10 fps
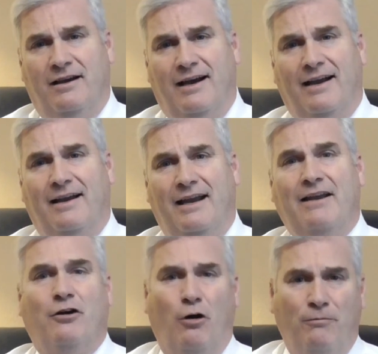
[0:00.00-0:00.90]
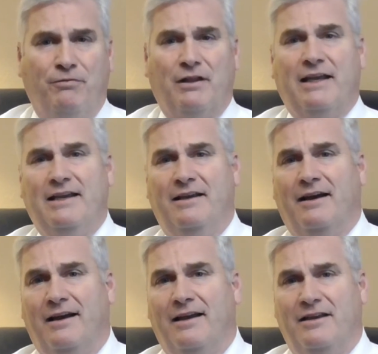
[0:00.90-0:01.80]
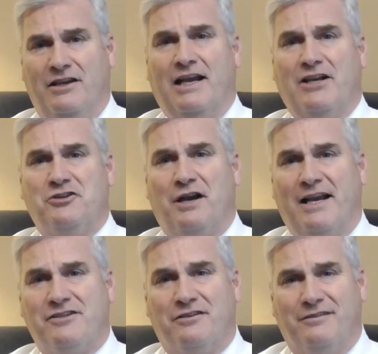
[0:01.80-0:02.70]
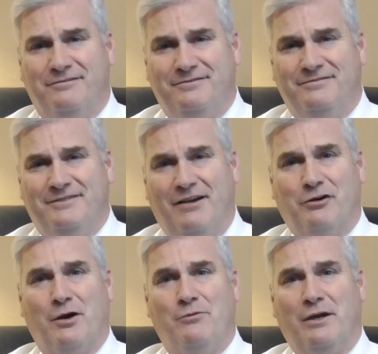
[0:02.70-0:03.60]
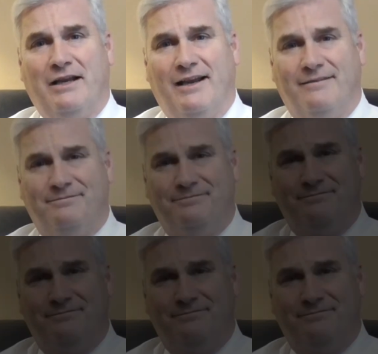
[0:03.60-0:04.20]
and hopefully you got your answer. Have a great weekend.